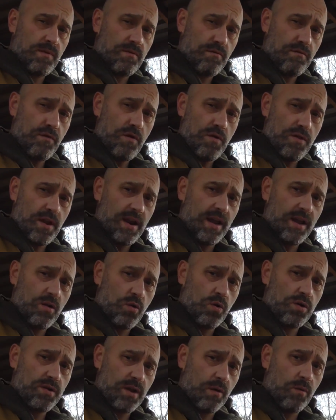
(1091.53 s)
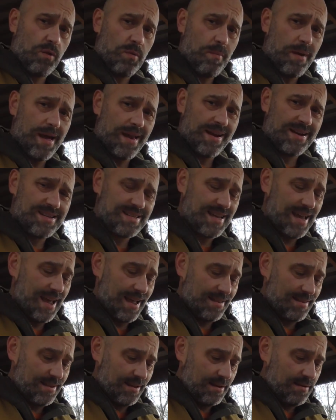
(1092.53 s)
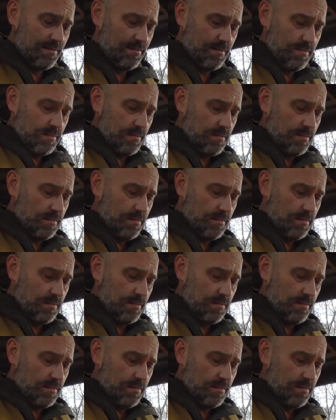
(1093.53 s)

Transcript: The further I go down, the better it's getting.